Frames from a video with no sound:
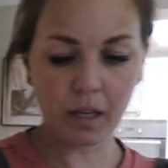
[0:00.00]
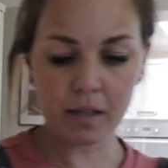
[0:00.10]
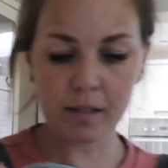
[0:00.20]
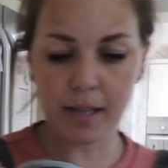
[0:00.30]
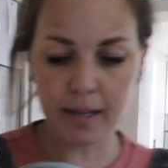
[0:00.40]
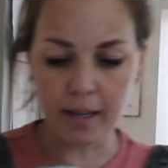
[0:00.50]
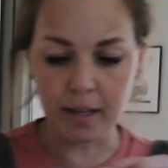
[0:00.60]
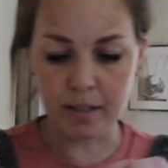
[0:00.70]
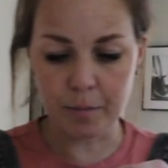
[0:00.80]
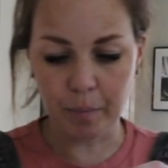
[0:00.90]
scent
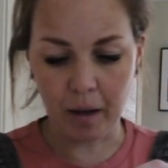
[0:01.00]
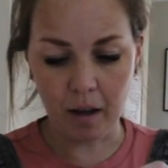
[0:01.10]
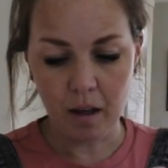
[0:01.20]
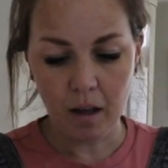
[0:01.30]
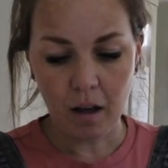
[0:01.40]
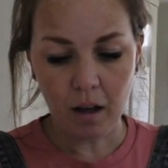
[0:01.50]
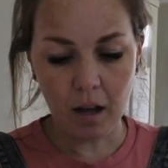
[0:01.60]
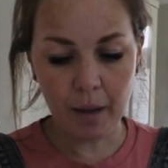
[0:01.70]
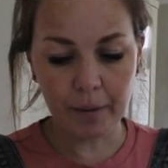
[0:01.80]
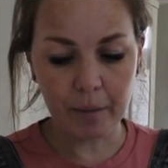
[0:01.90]
it is, but
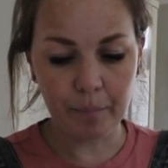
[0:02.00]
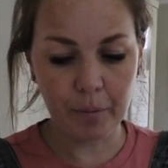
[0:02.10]
I'm going to